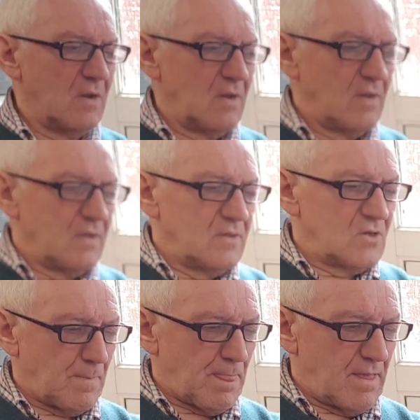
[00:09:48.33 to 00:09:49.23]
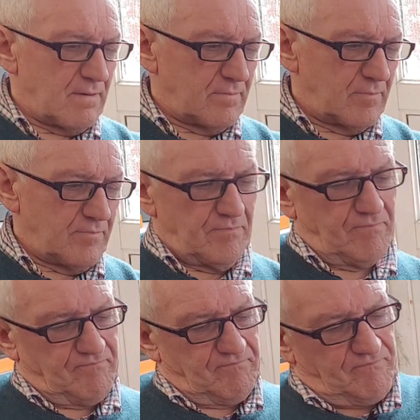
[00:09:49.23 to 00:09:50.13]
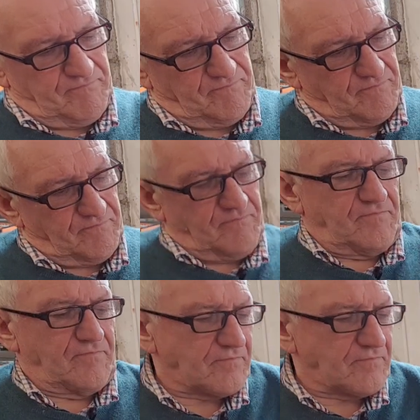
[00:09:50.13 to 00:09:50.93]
Yeah. So for all these thermal scopes,